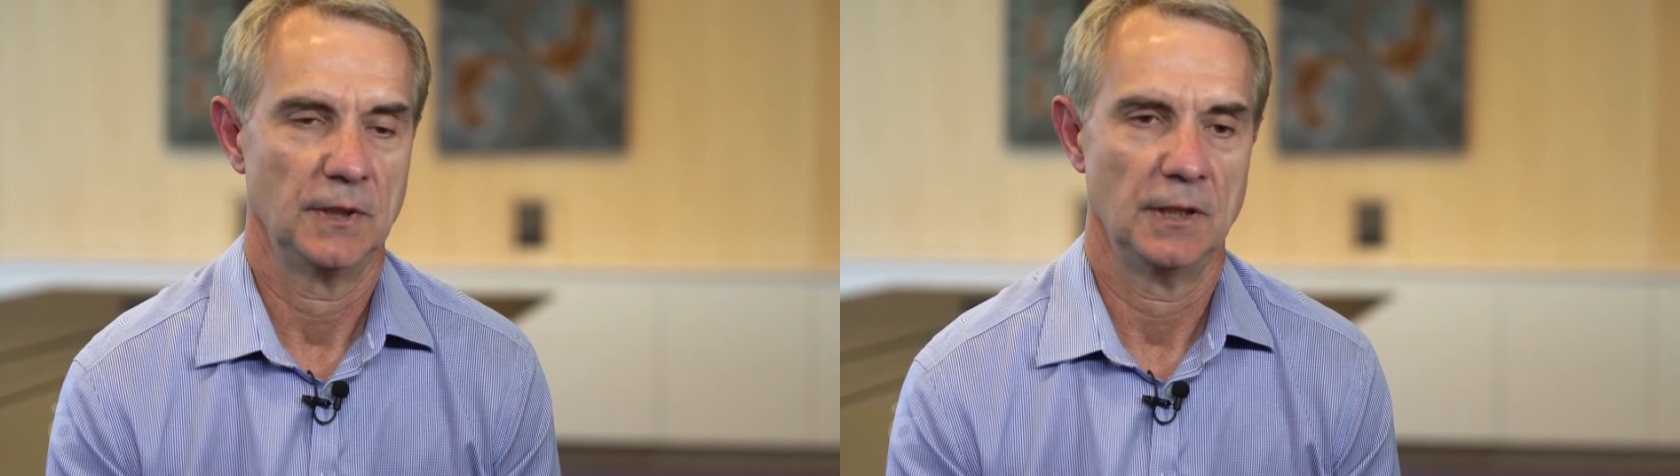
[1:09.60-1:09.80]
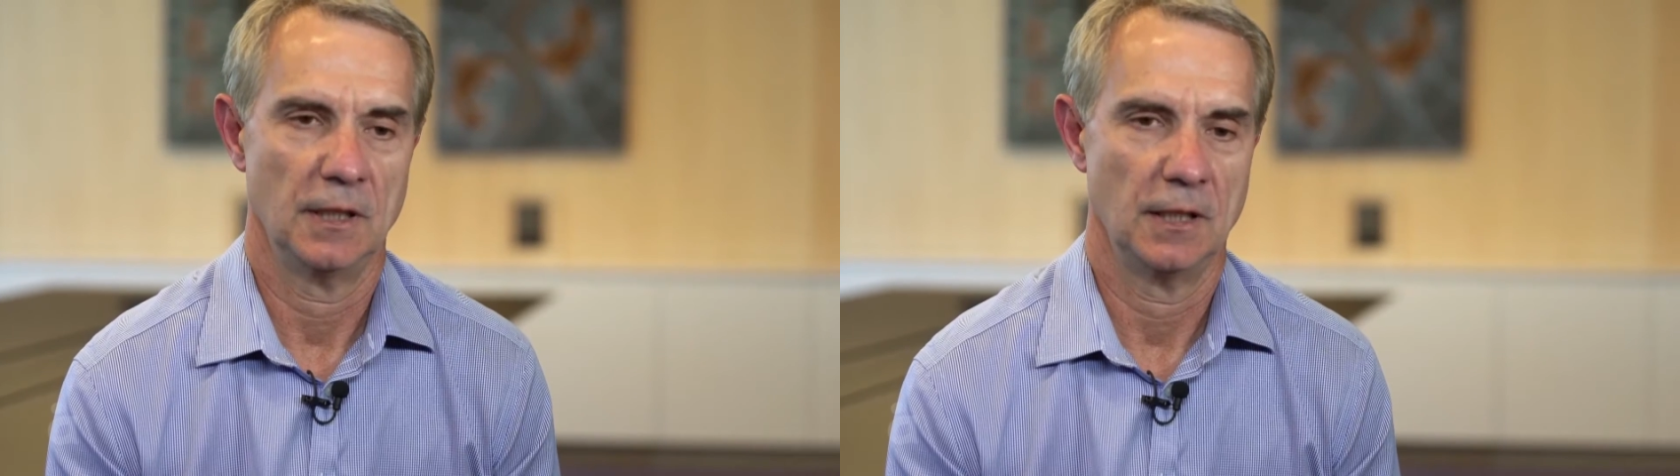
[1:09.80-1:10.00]

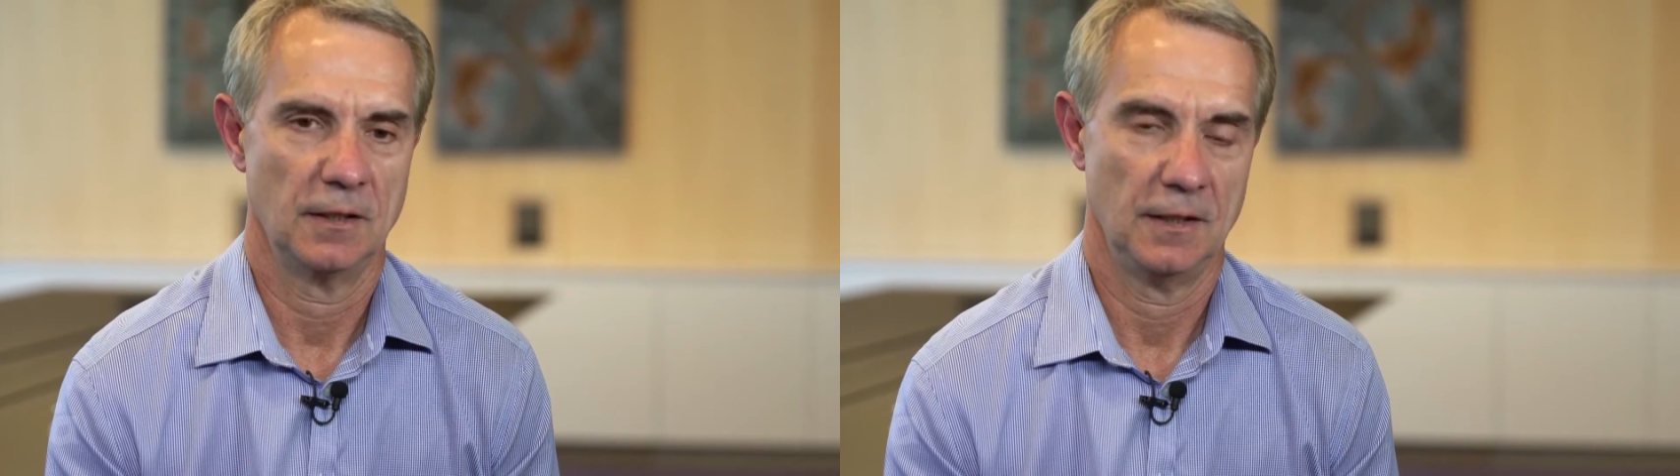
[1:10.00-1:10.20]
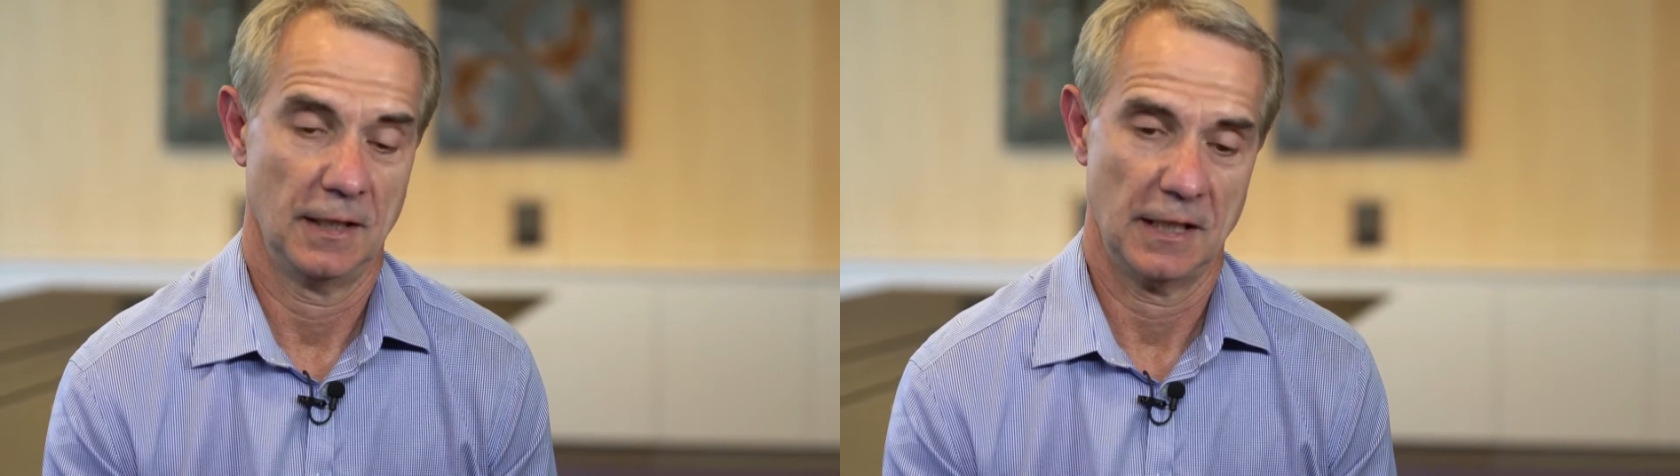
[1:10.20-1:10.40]
in a,
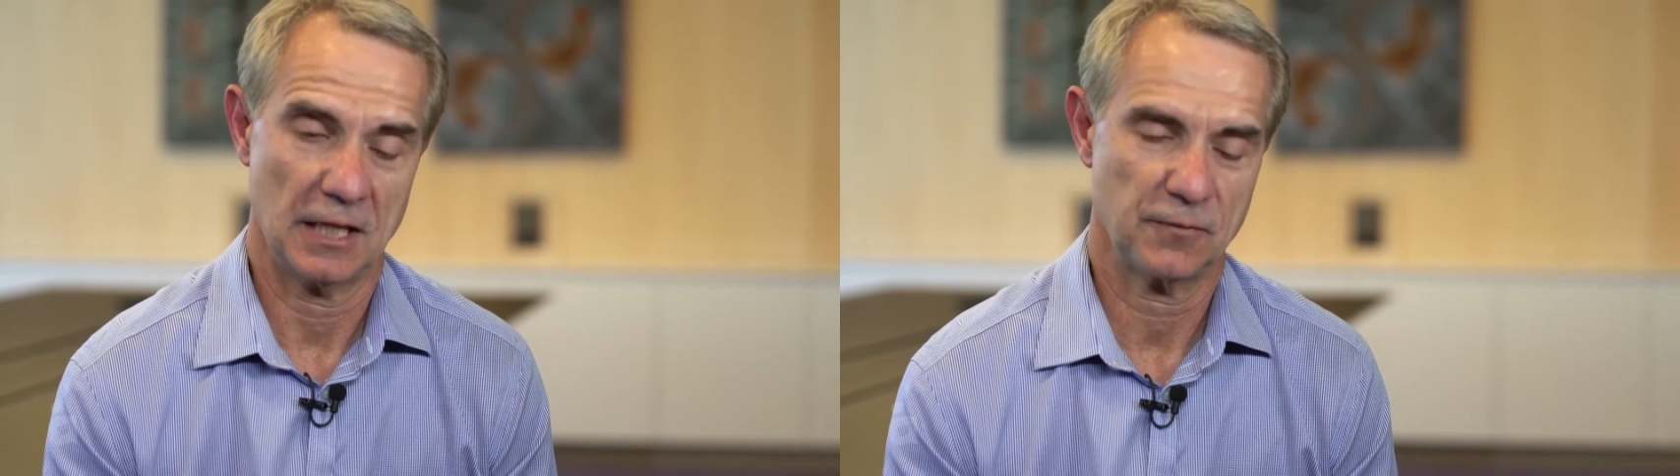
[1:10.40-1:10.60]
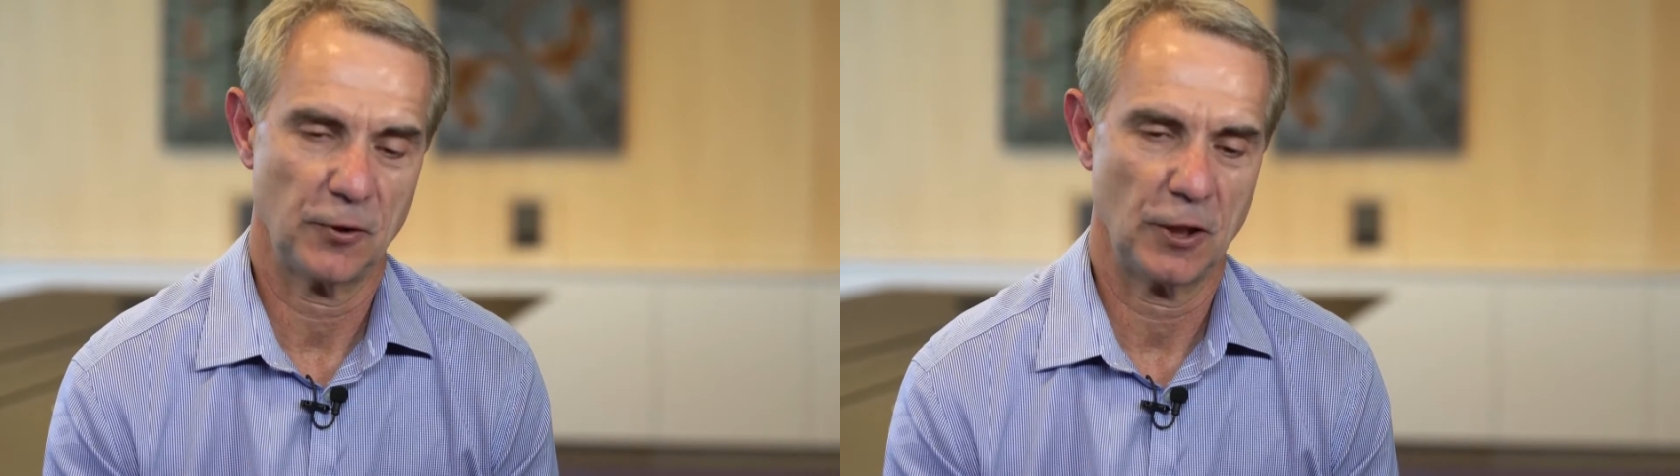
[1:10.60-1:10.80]
in a
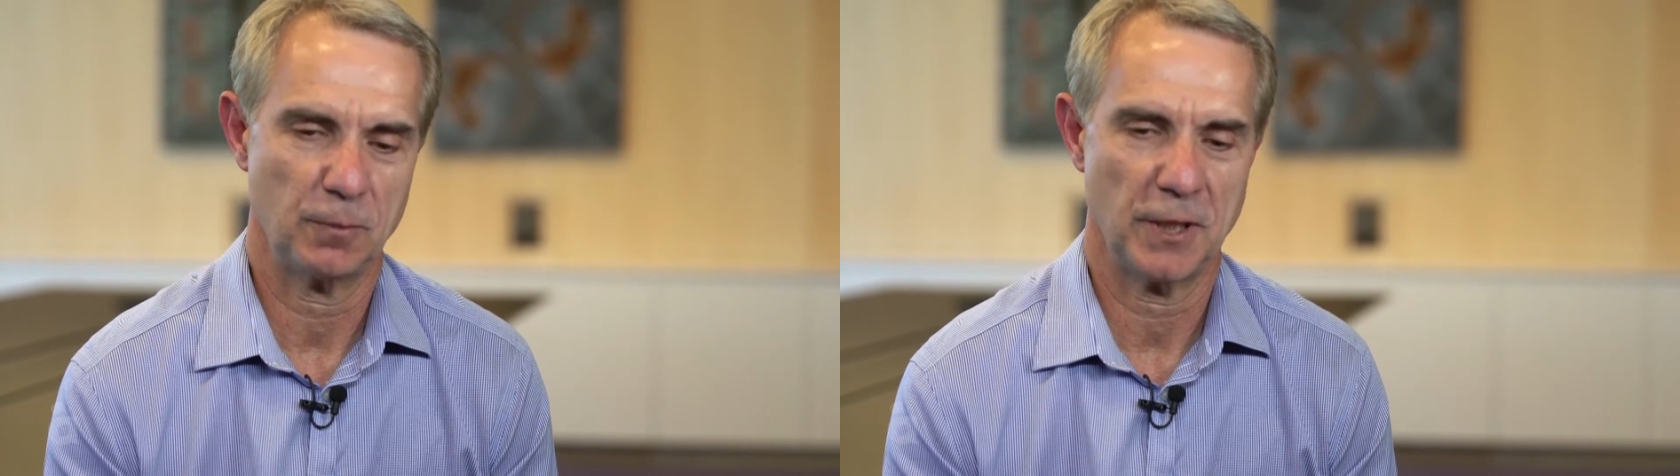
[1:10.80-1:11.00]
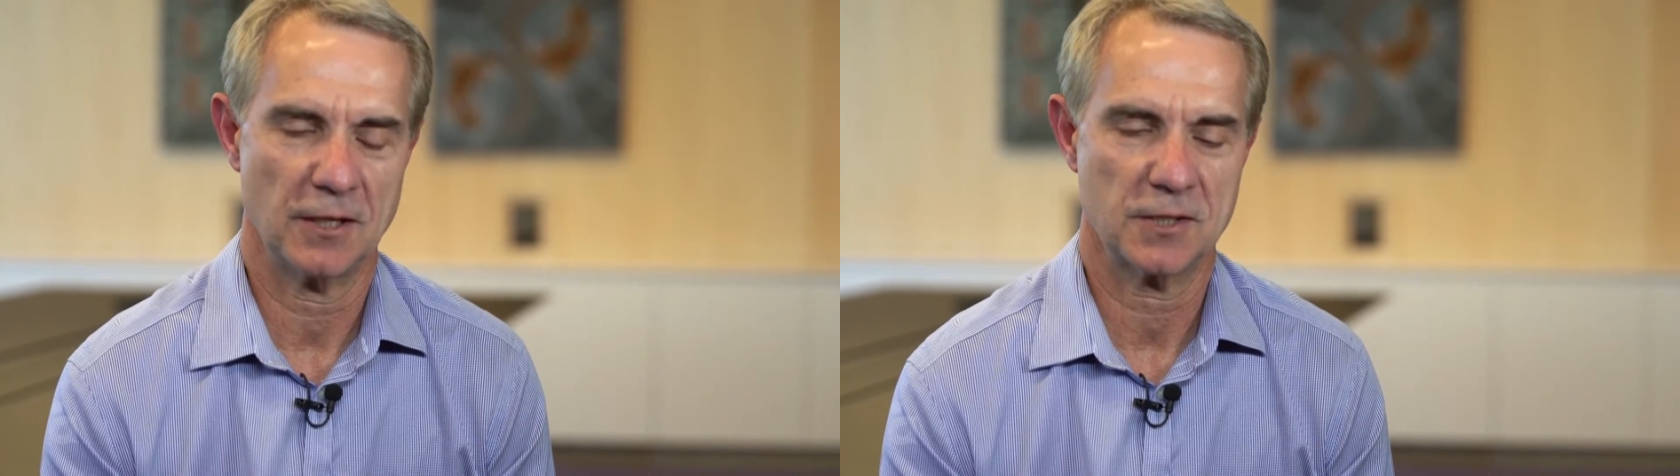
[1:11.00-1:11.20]
gas-fired power